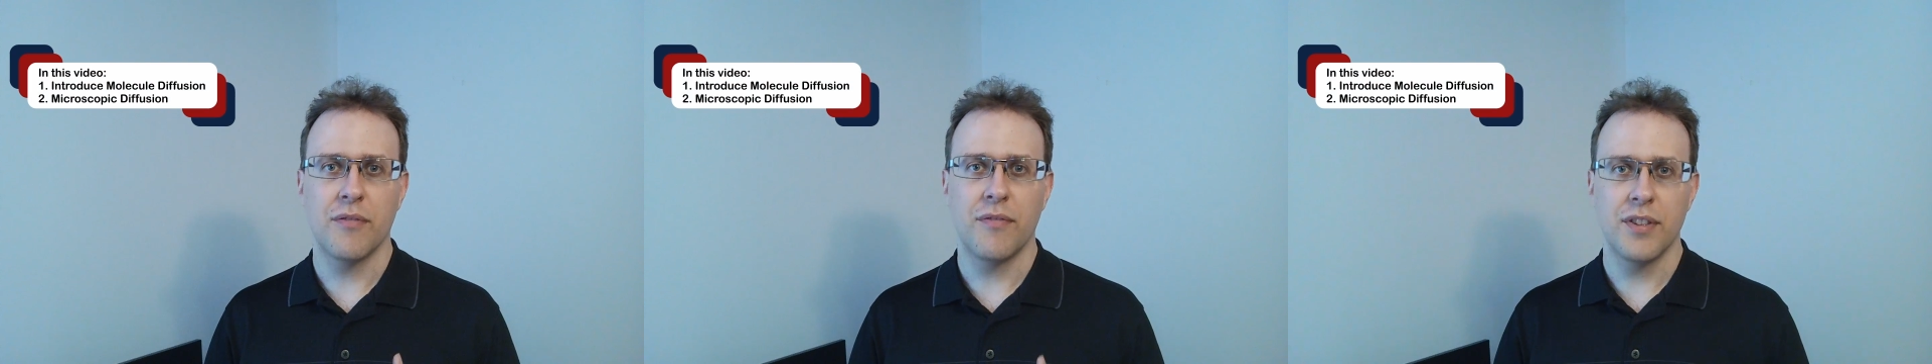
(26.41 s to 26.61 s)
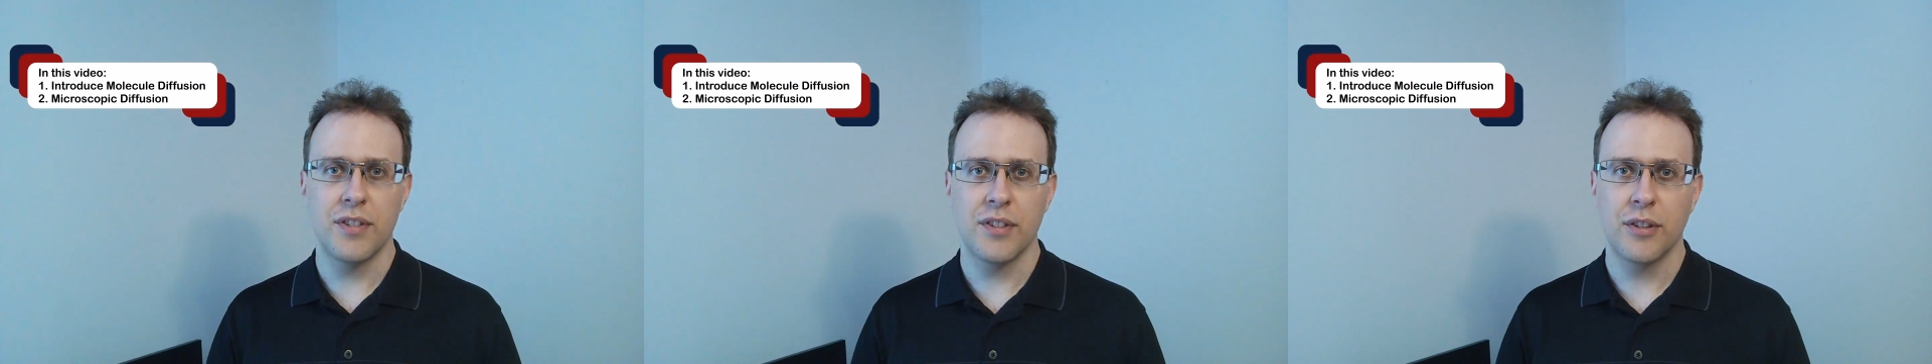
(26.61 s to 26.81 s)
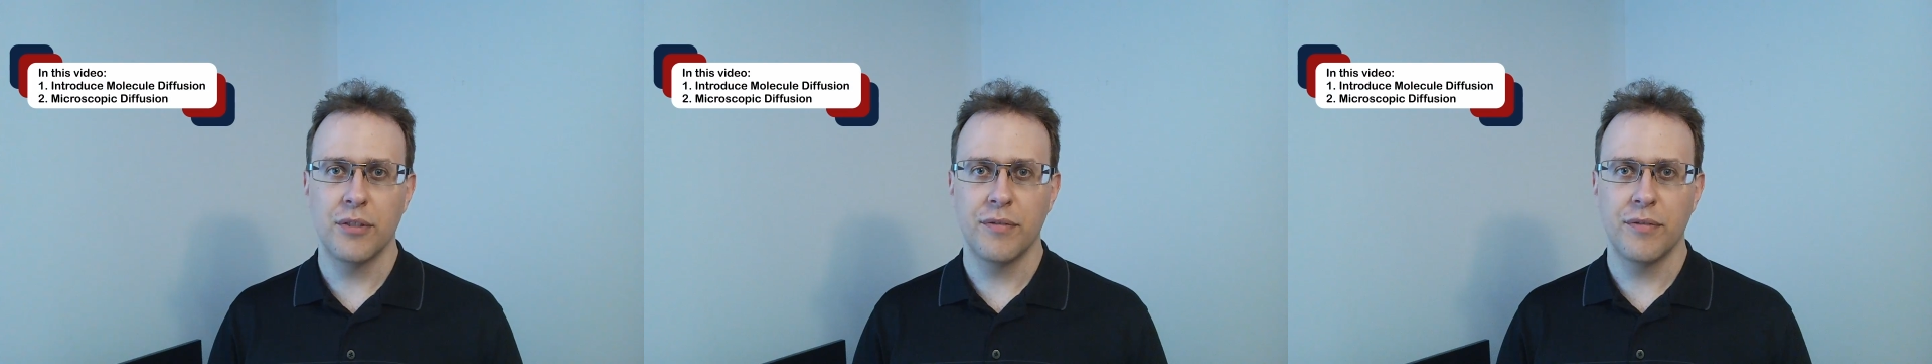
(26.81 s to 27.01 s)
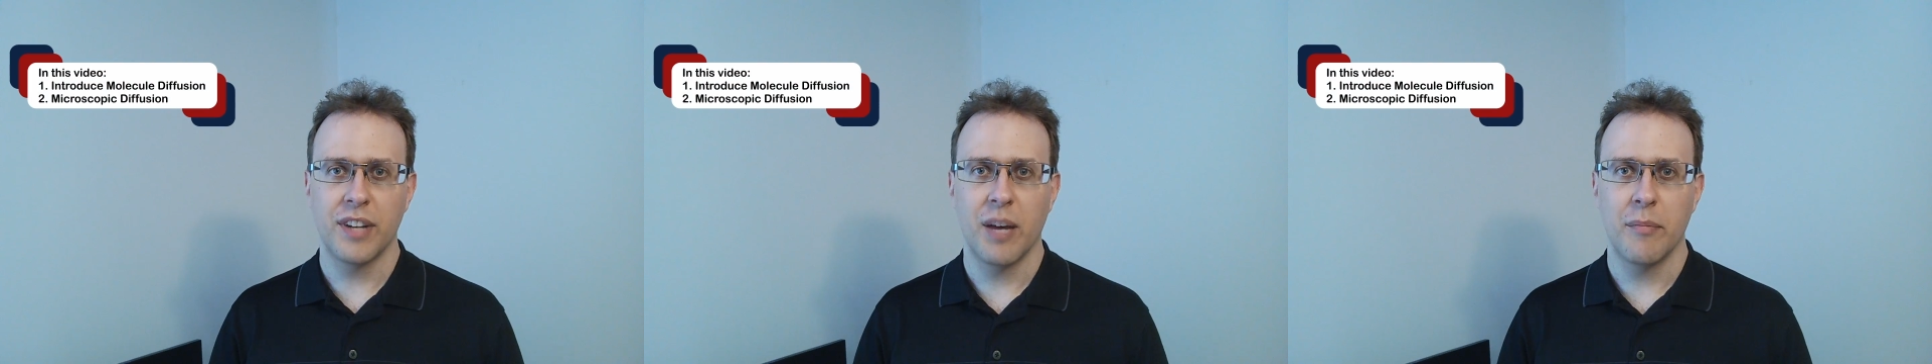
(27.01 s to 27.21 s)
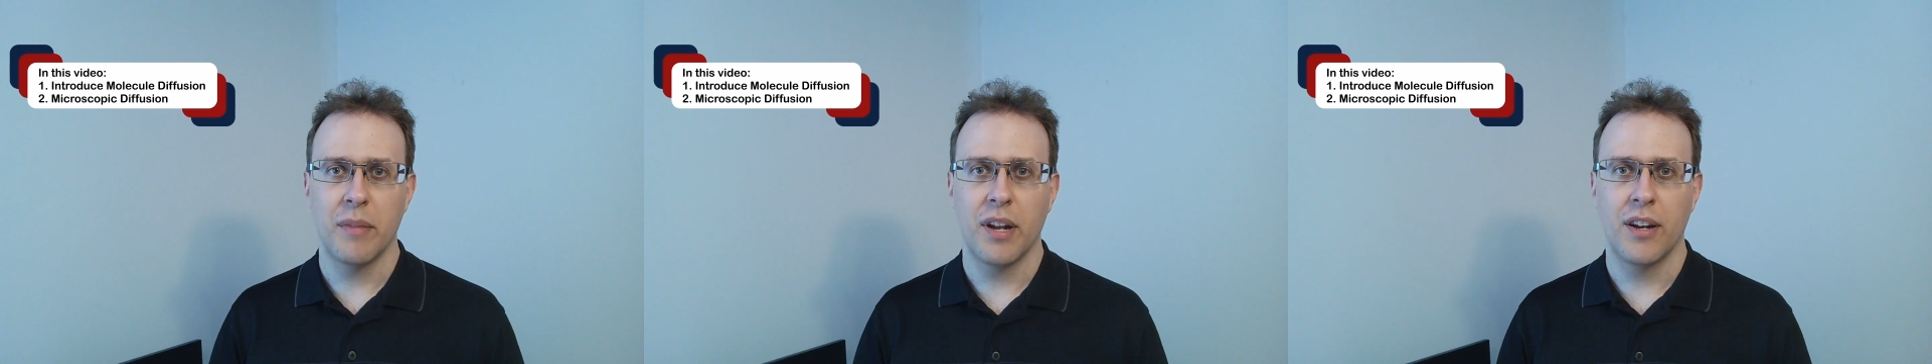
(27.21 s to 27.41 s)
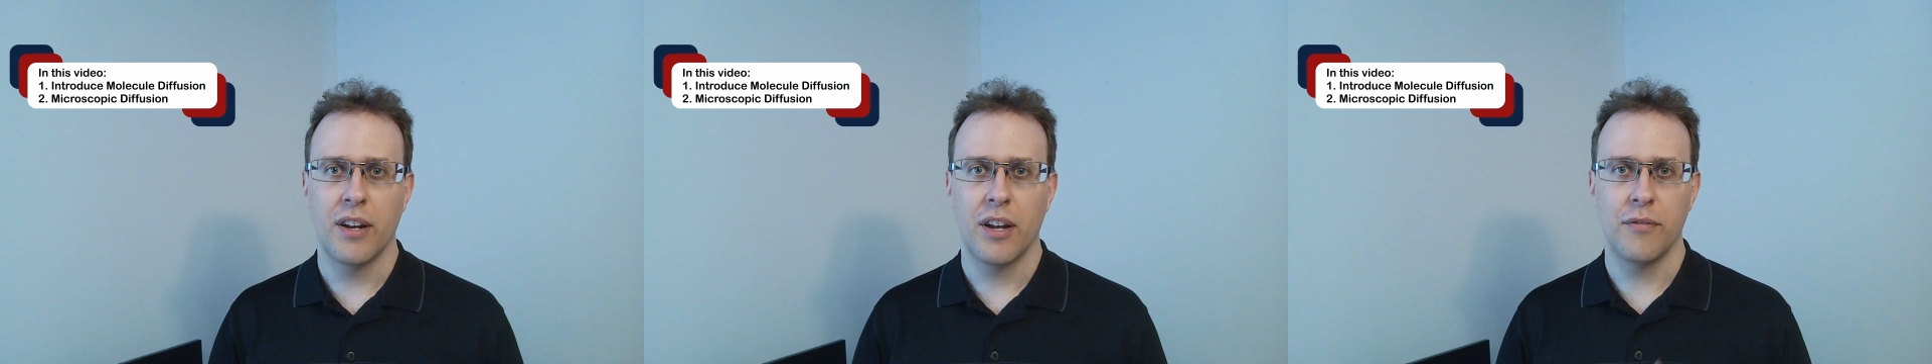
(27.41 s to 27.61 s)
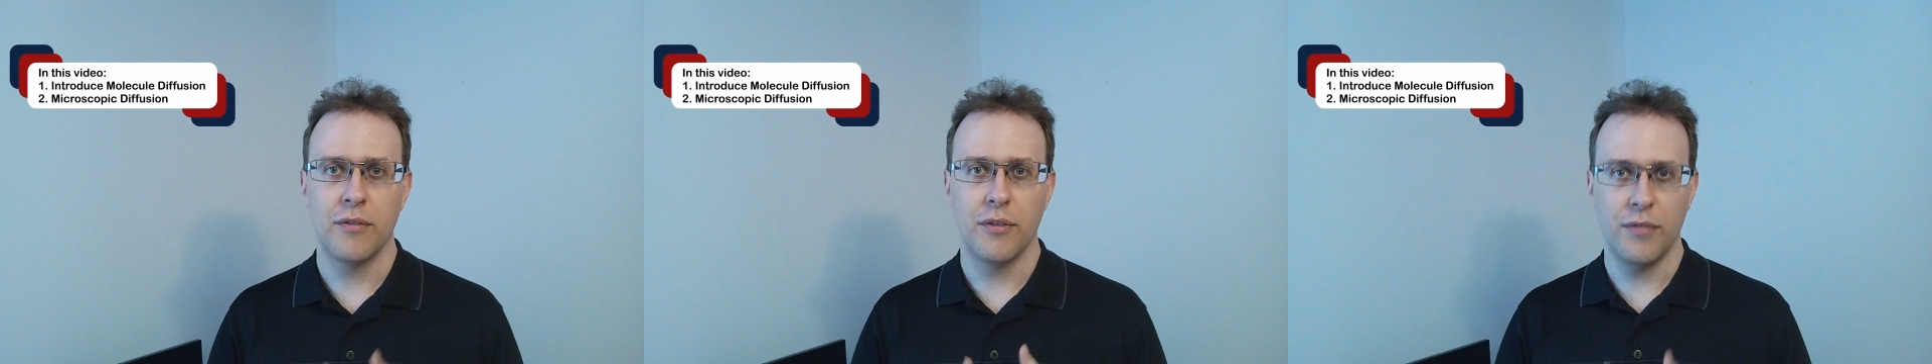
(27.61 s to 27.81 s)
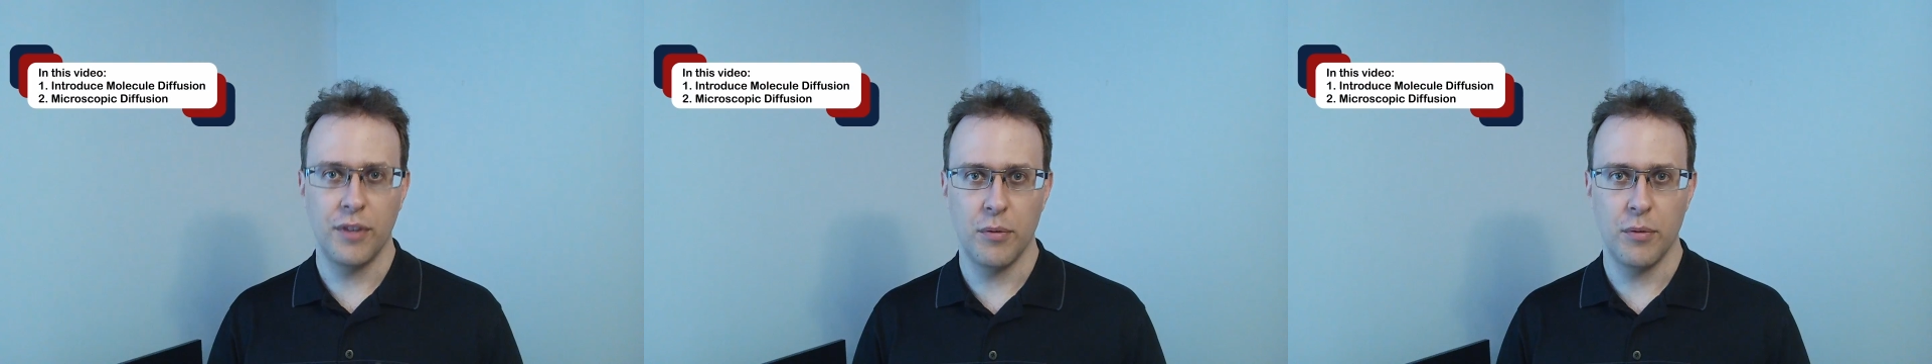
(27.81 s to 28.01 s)
physical phenomenon of
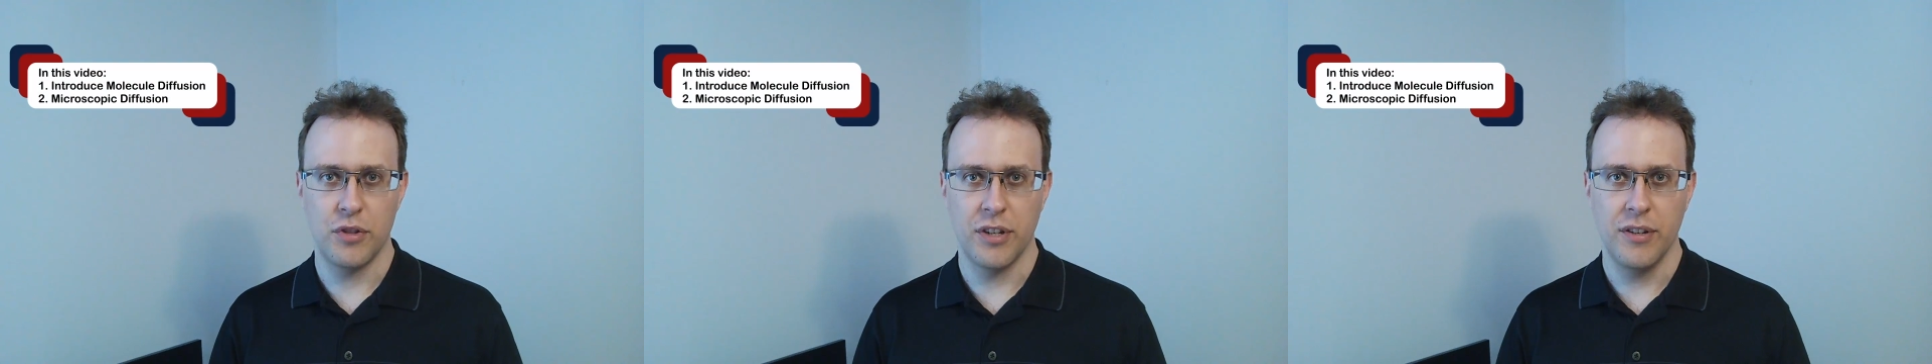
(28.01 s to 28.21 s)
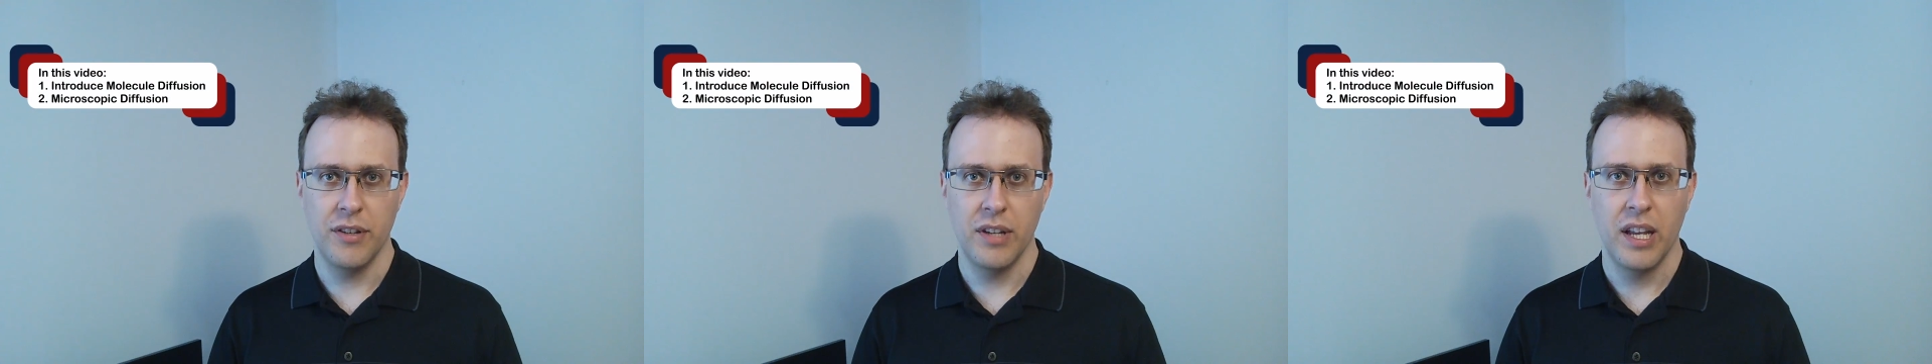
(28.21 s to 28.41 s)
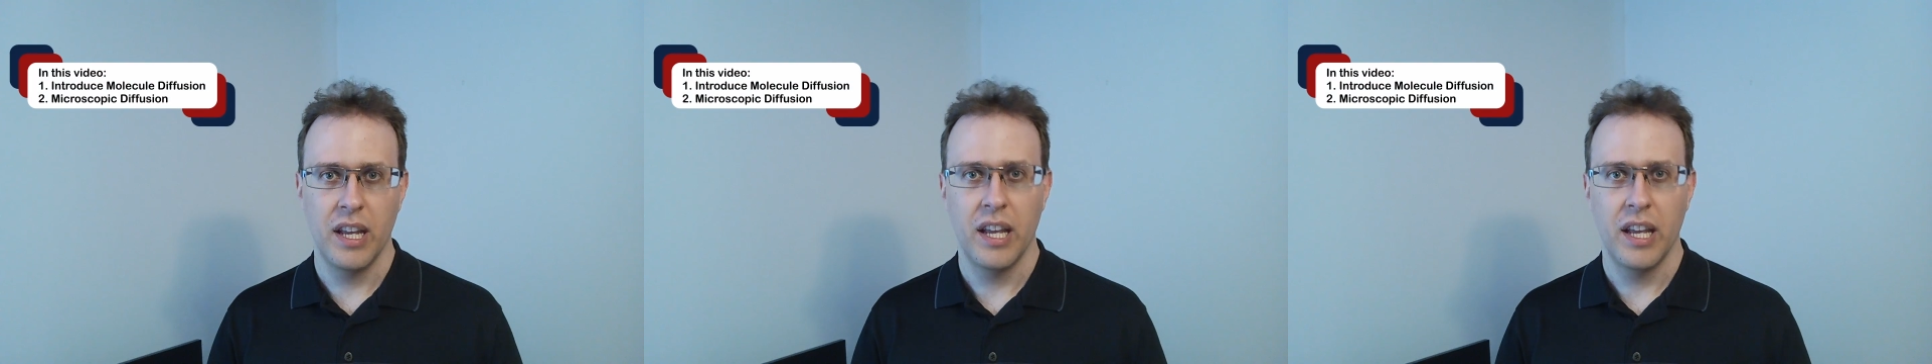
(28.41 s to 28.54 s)
diffusion